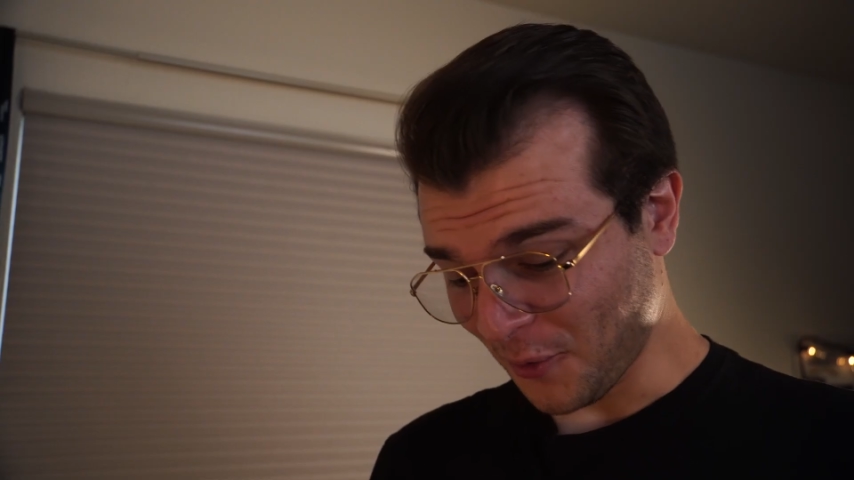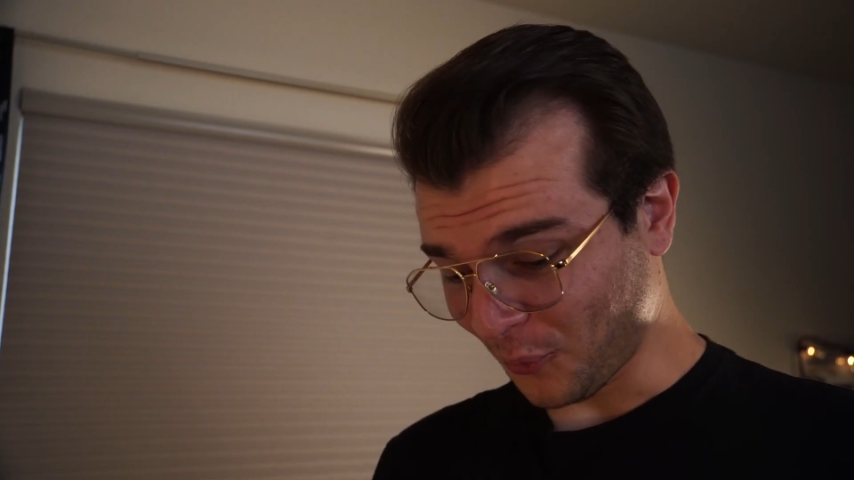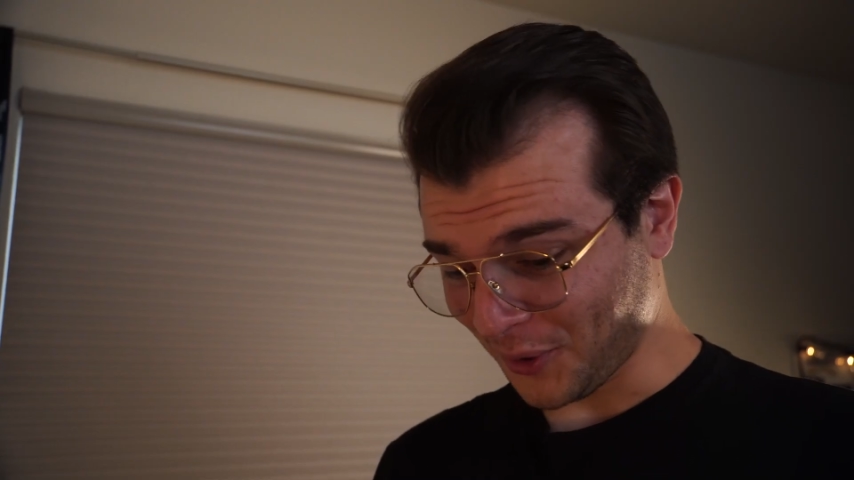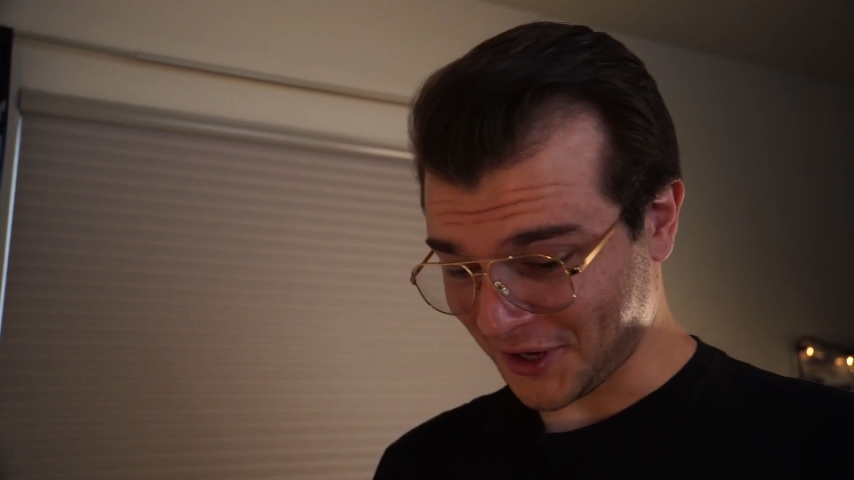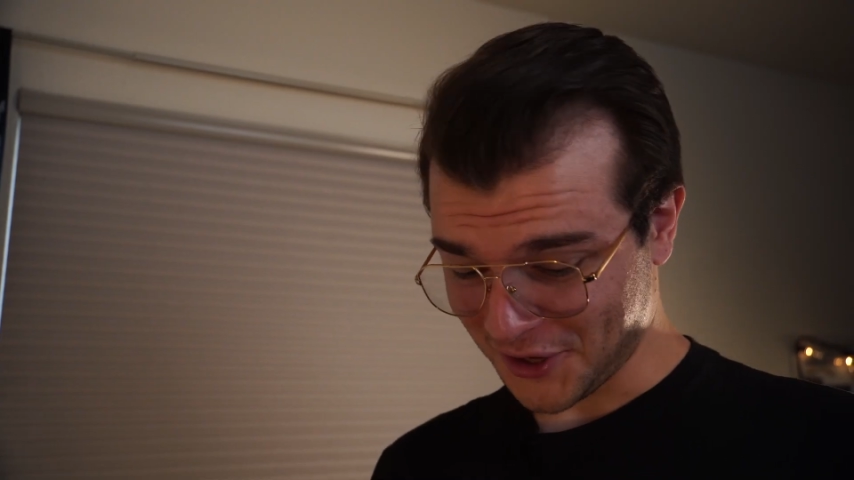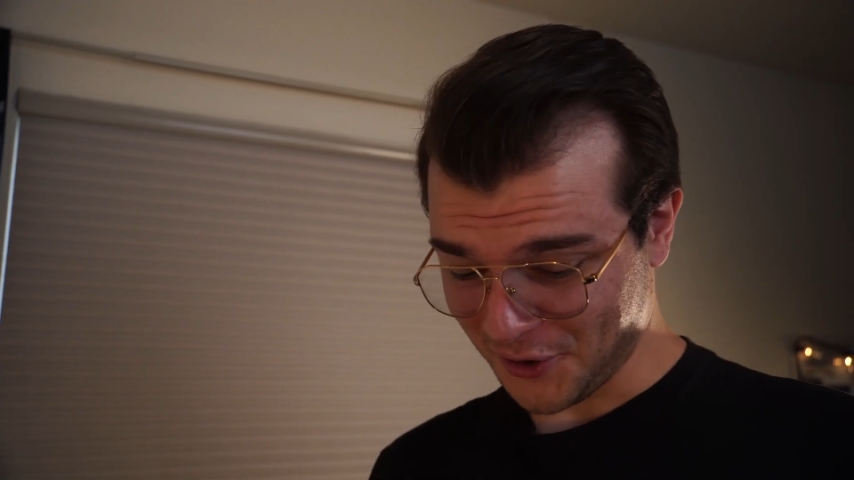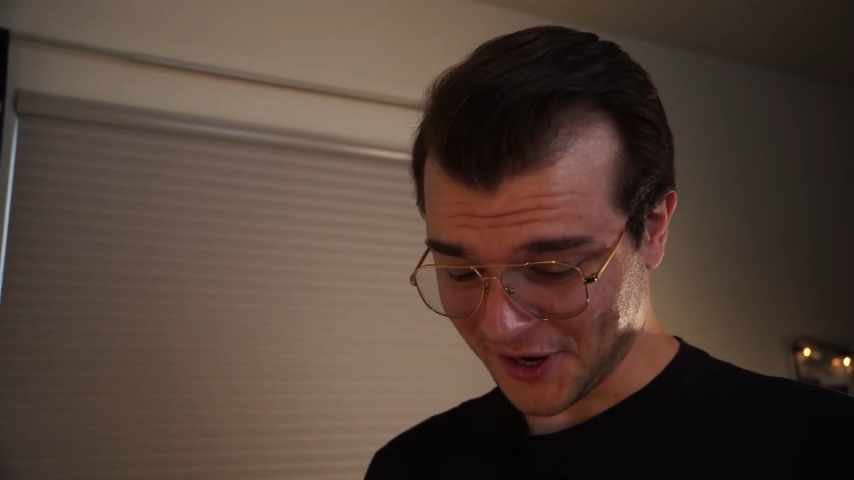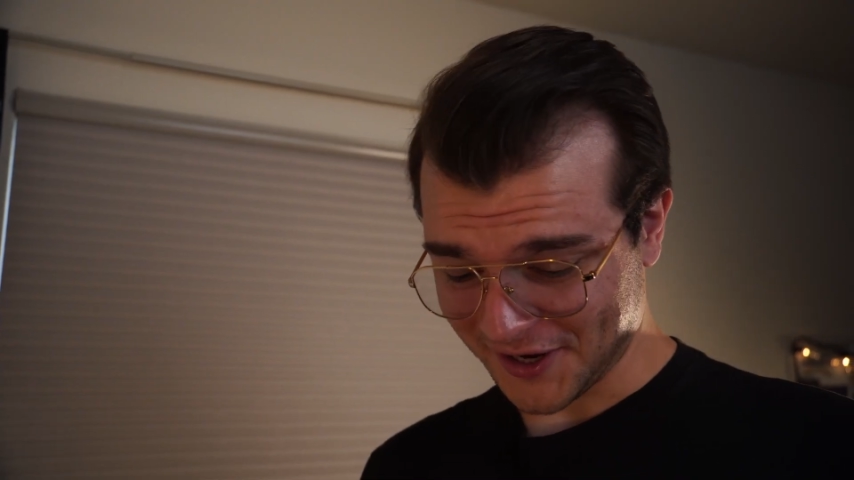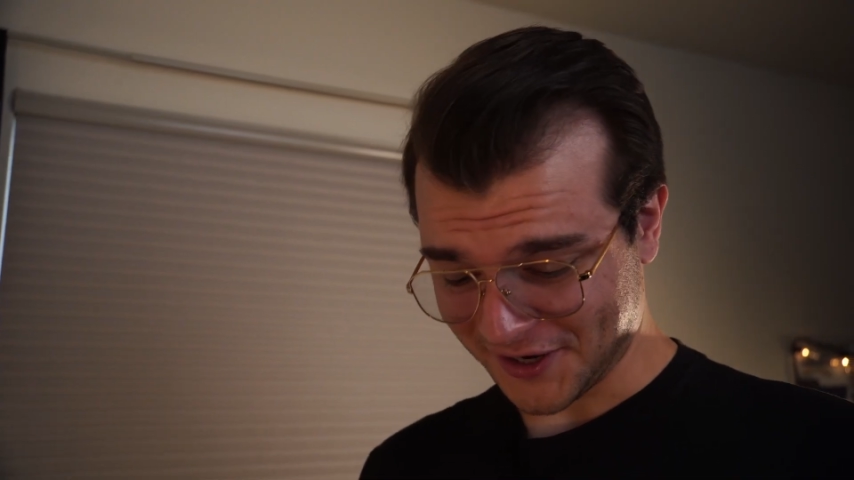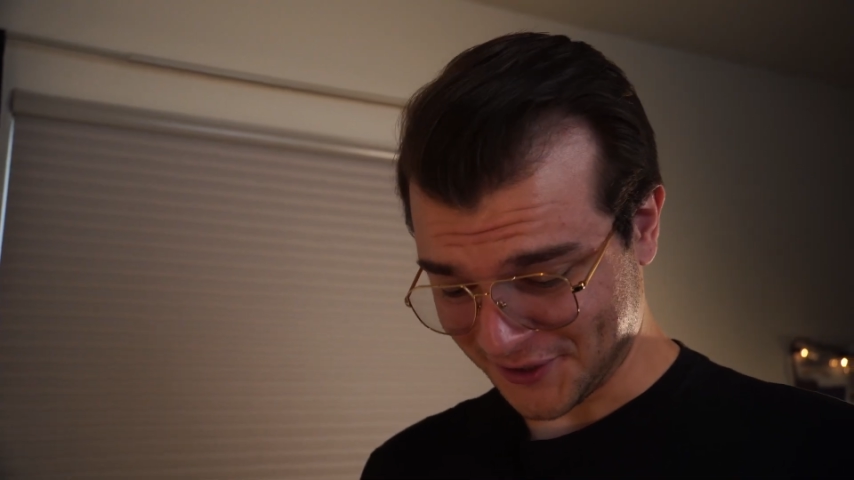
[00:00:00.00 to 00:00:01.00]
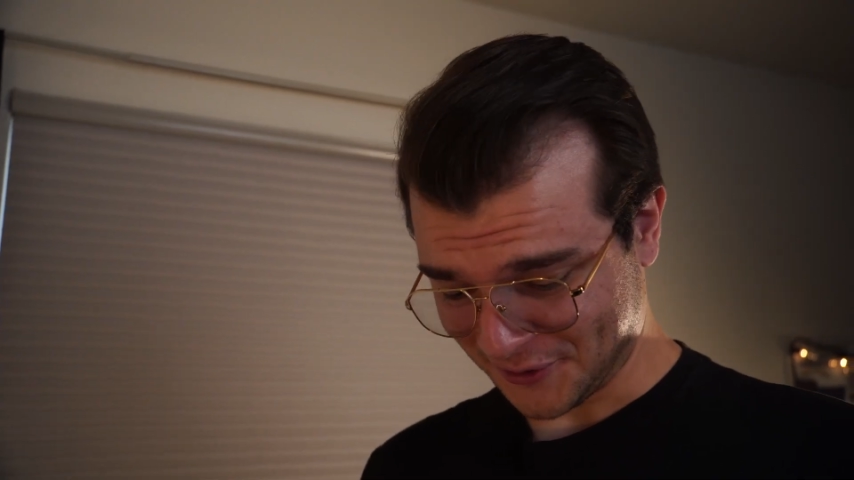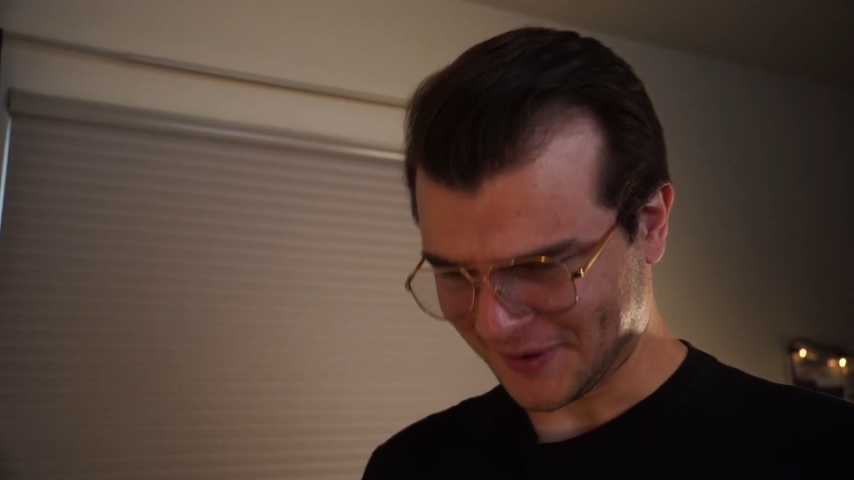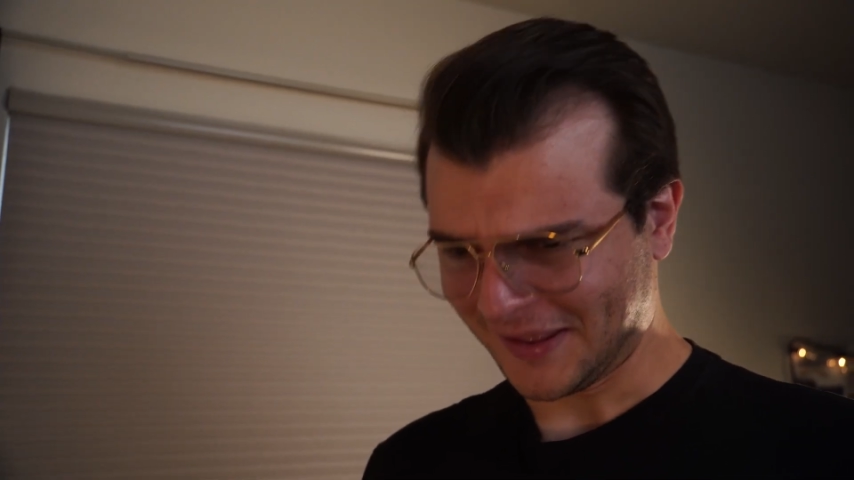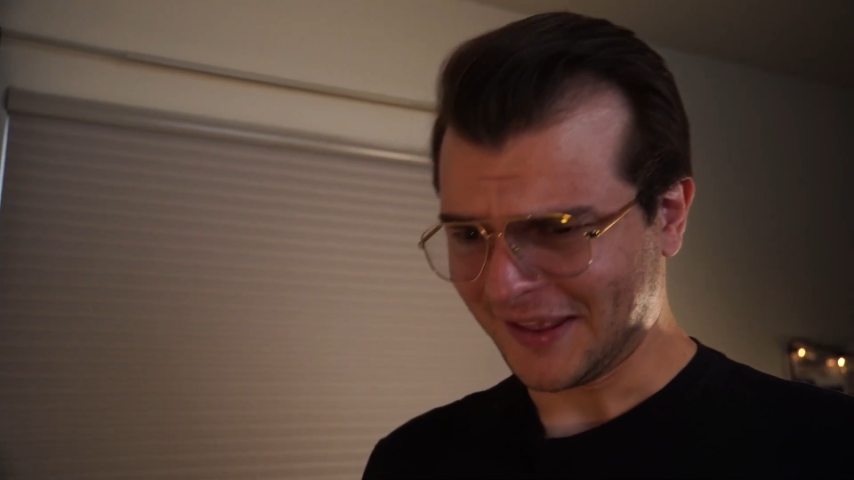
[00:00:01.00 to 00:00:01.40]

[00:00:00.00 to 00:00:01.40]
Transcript: What are you gonna do?